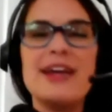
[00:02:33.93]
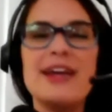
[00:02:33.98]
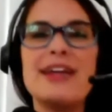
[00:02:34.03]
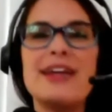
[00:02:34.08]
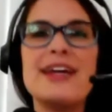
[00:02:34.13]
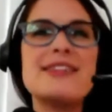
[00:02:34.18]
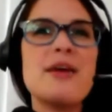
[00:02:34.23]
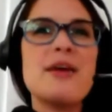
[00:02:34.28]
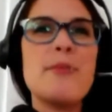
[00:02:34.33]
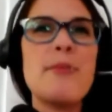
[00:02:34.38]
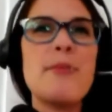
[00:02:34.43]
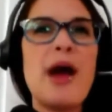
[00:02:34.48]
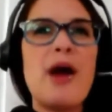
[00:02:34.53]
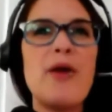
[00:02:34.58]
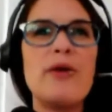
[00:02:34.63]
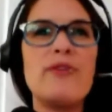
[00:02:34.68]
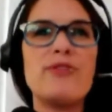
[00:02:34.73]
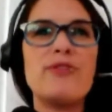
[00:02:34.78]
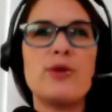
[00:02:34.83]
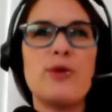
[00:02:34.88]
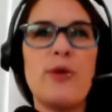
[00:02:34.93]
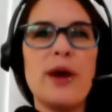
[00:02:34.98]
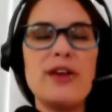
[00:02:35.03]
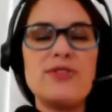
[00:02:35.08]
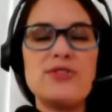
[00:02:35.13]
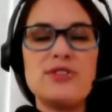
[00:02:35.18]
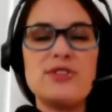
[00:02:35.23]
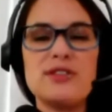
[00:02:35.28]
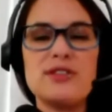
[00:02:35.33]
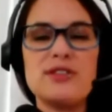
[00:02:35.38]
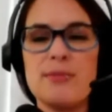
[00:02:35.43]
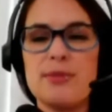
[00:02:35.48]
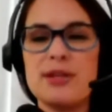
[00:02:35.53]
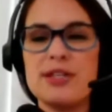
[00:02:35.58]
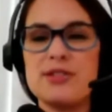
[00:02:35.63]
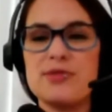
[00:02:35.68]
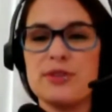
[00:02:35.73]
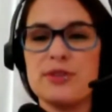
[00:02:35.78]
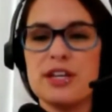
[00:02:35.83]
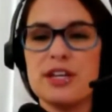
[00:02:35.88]
Yet somehow, if you question
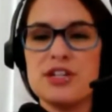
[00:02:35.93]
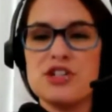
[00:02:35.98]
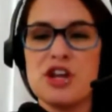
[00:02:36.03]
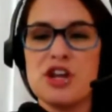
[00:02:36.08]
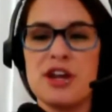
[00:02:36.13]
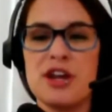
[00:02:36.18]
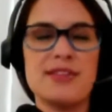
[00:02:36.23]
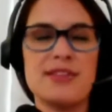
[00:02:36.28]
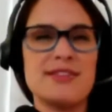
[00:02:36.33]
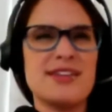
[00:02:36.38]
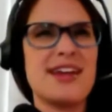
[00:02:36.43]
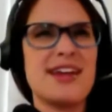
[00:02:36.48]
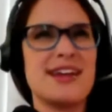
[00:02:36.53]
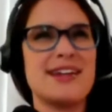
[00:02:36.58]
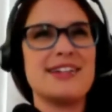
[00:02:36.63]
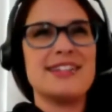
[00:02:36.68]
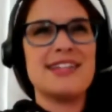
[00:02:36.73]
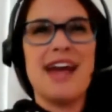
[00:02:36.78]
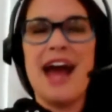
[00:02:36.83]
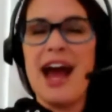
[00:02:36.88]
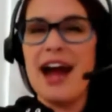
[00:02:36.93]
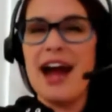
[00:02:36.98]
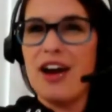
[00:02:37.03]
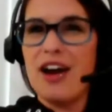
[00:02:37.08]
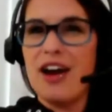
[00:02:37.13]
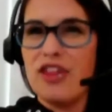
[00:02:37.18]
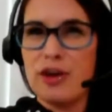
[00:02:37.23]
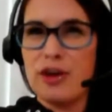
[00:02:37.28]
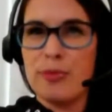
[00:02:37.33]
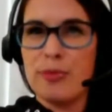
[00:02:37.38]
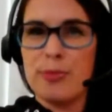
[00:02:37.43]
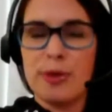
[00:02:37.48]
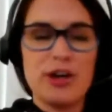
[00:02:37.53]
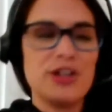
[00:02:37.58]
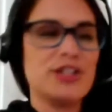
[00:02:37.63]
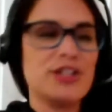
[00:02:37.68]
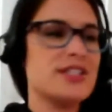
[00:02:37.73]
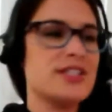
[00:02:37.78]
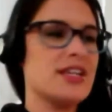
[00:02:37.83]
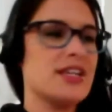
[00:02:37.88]
somebody's religion, it's like an attack on their
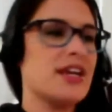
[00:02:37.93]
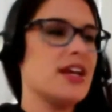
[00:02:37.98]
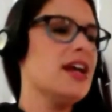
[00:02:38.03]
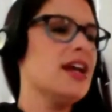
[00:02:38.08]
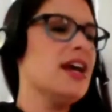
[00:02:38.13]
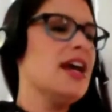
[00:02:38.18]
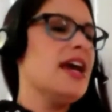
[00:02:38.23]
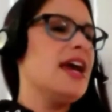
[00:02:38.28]
person.